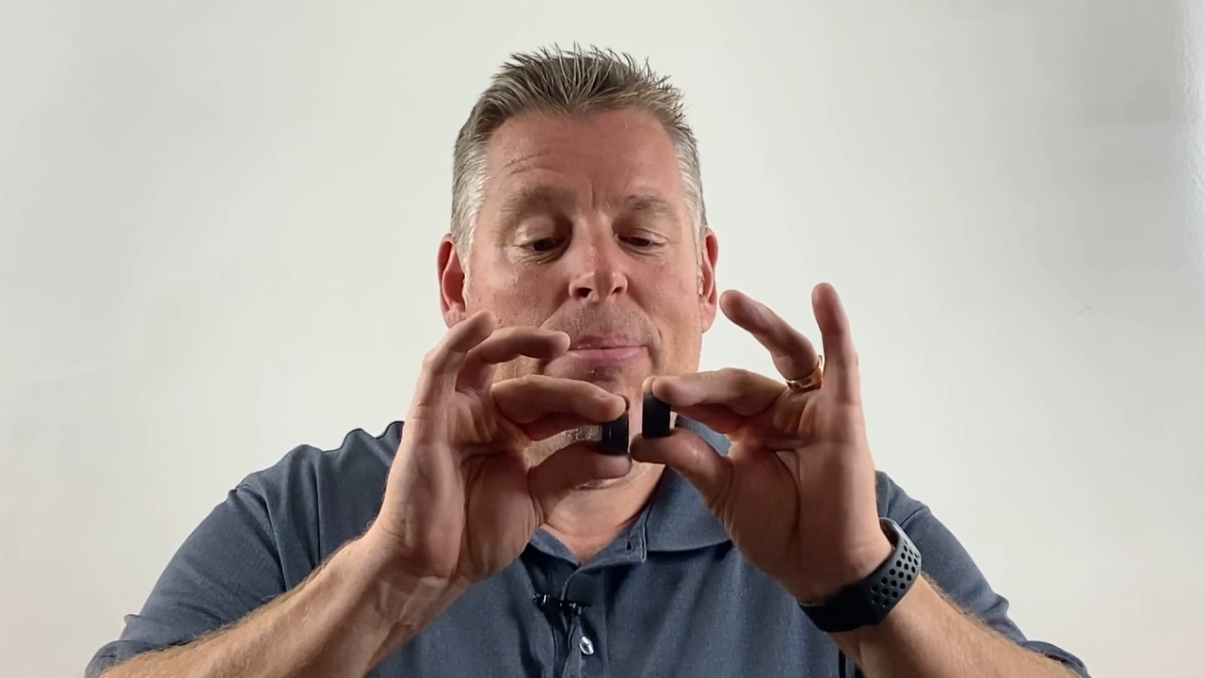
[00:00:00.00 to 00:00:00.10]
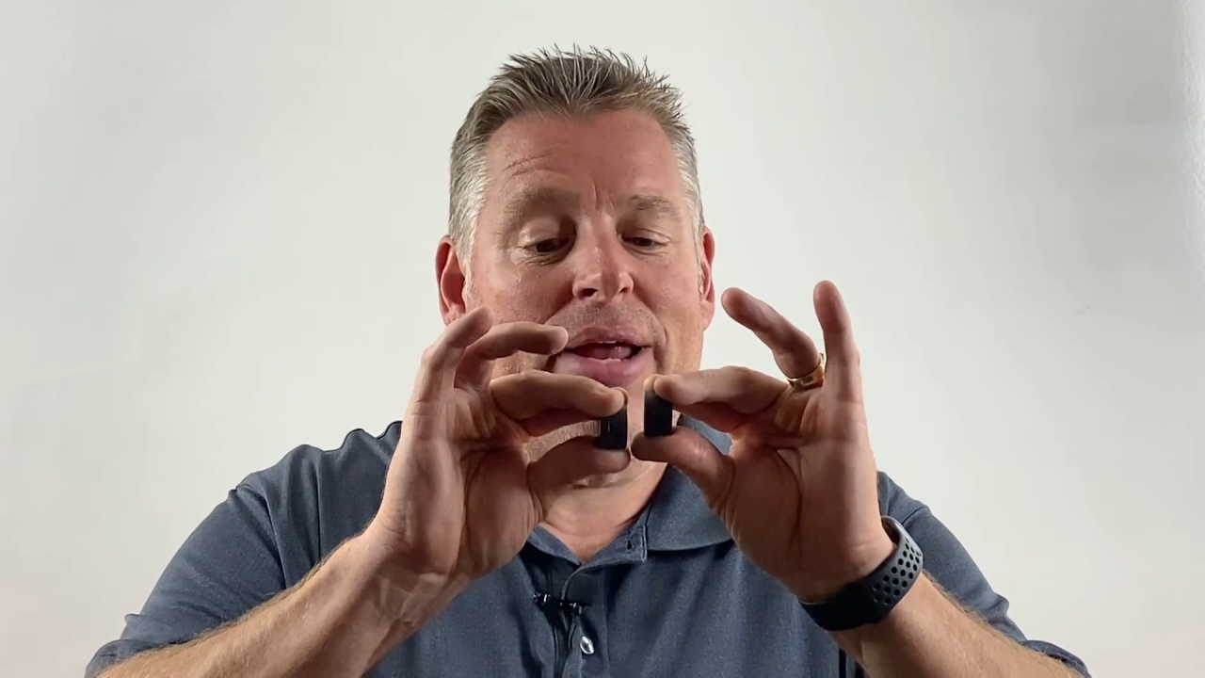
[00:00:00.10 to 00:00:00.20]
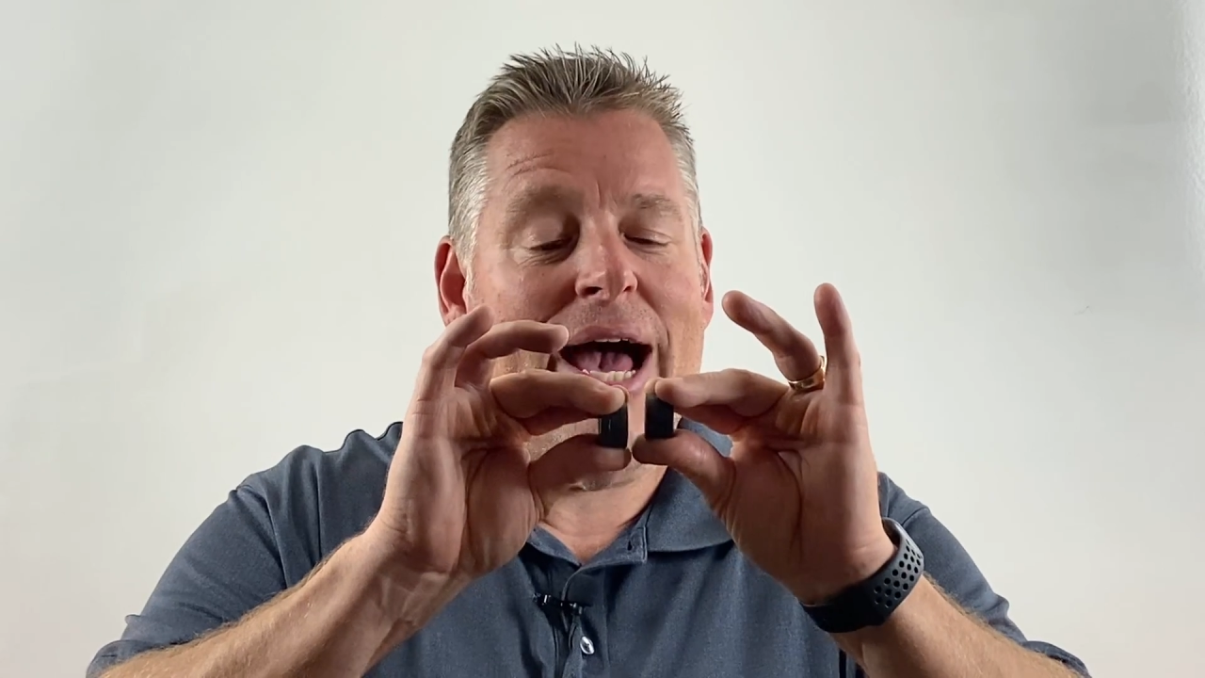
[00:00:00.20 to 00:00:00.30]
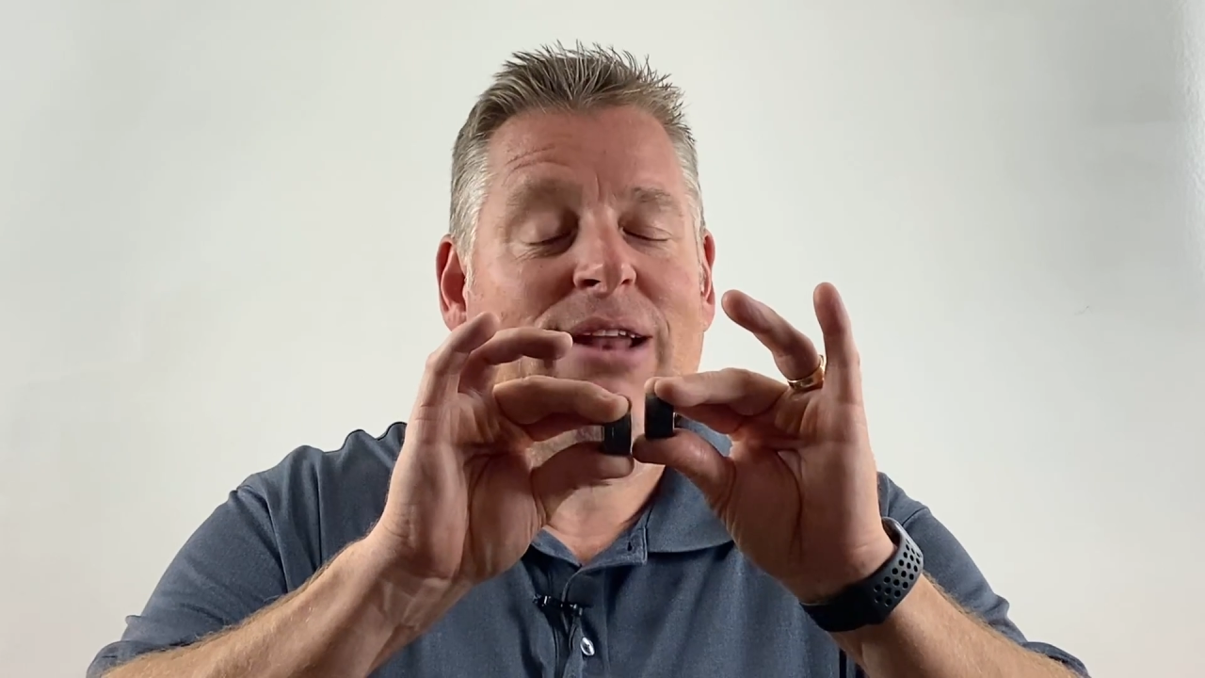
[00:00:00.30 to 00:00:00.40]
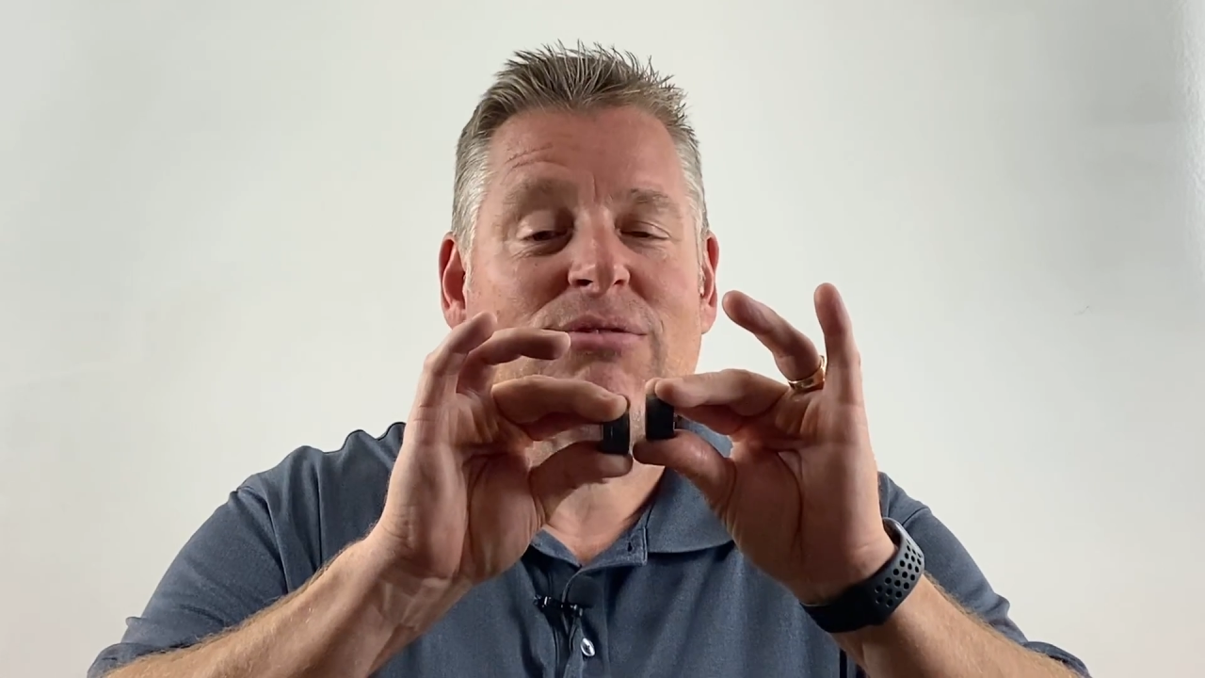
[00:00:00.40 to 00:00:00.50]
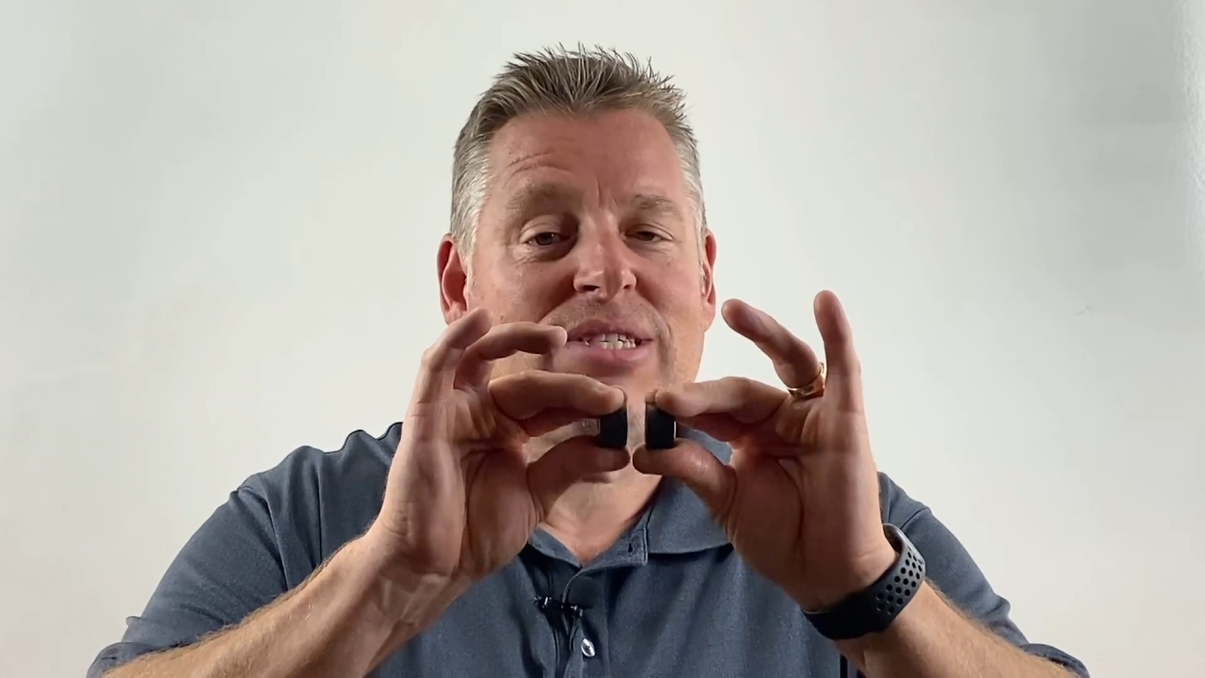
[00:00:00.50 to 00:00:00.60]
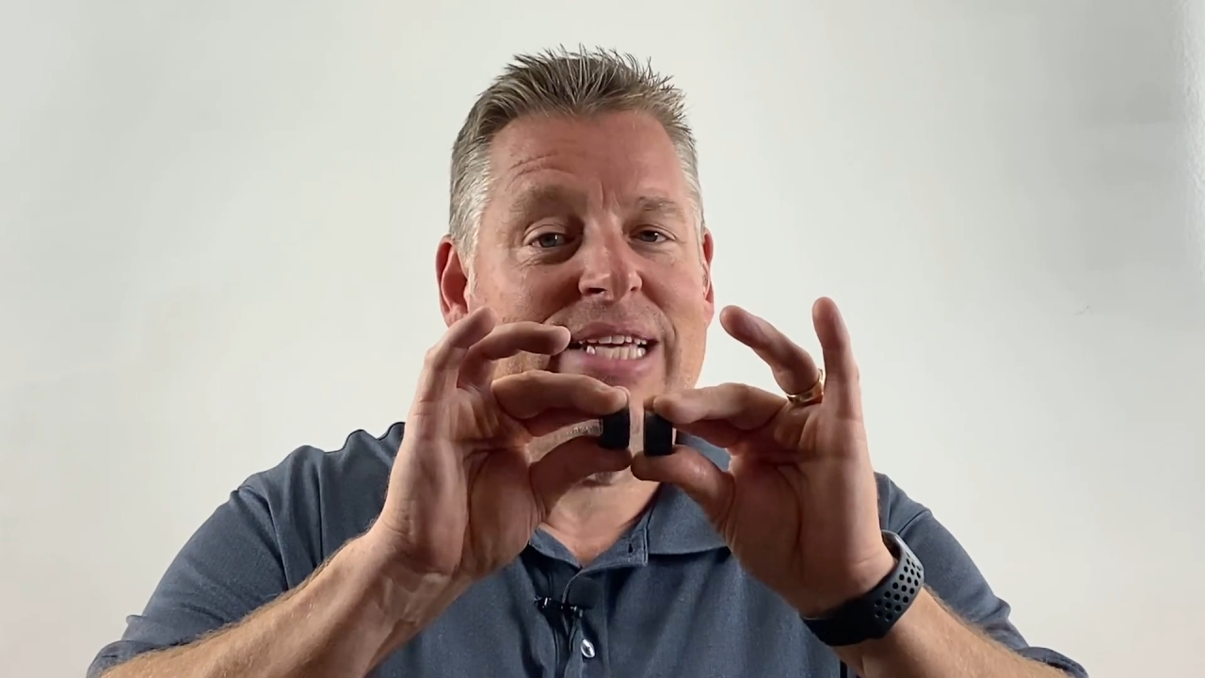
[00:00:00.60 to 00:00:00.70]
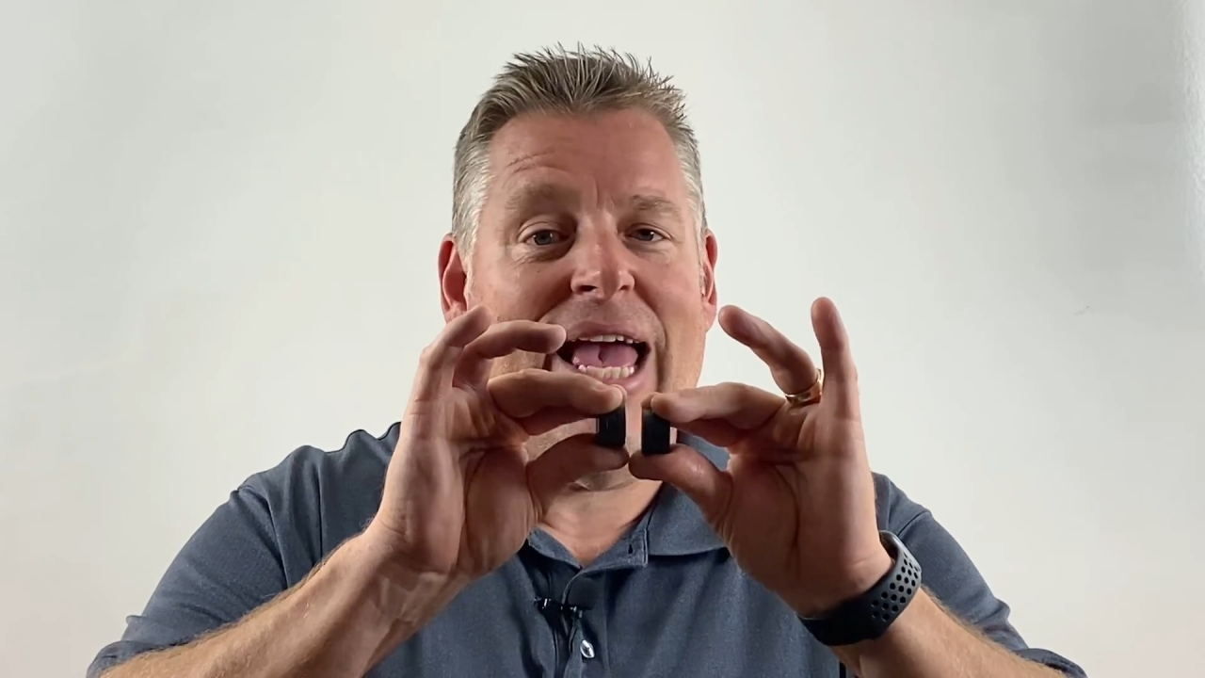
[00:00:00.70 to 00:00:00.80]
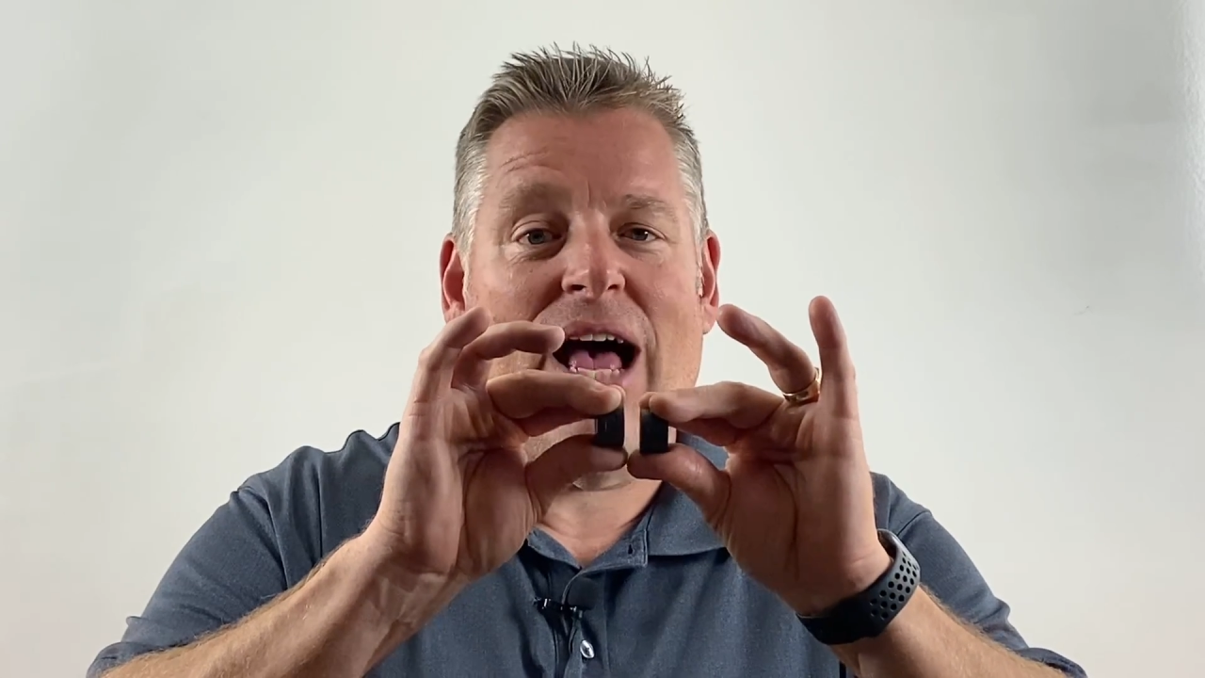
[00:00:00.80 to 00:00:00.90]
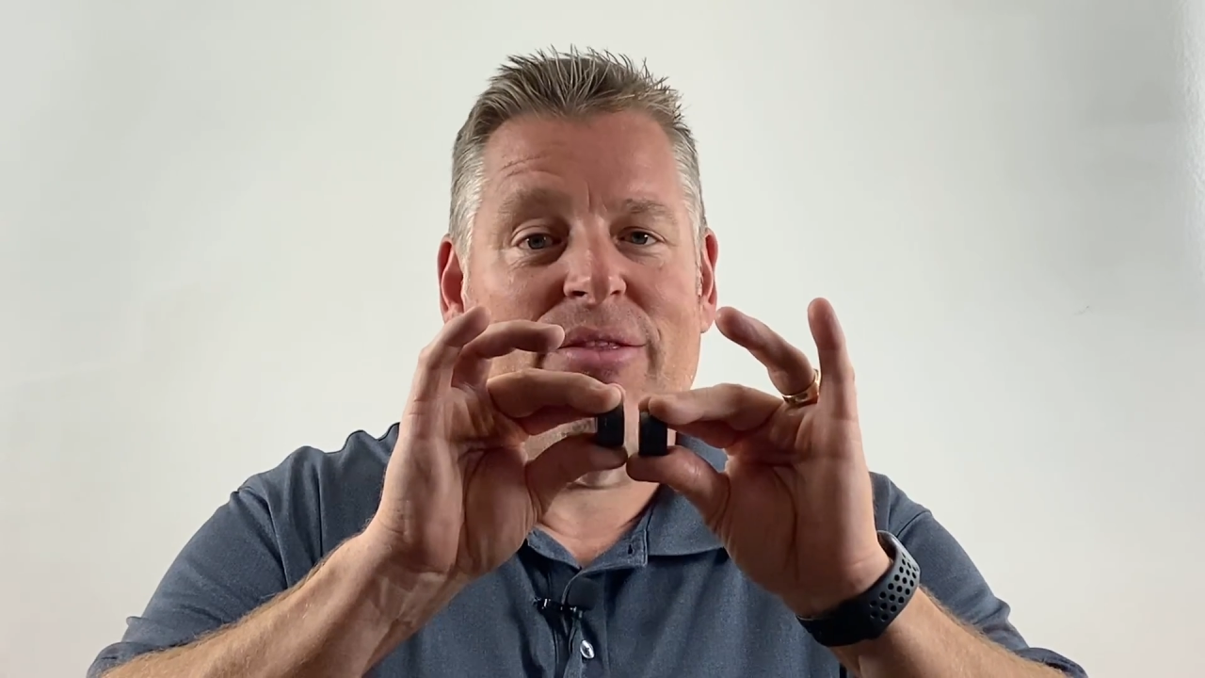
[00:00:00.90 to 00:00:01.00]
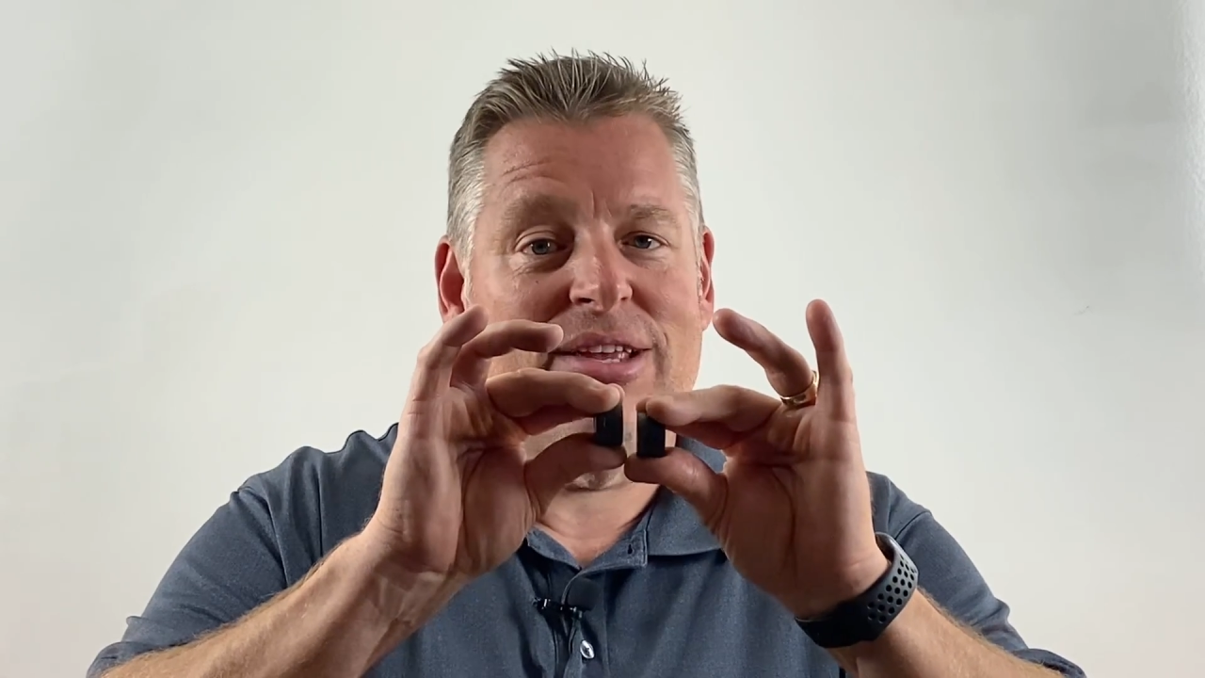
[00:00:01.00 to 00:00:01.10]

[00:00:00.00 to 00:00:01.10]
but I don't see how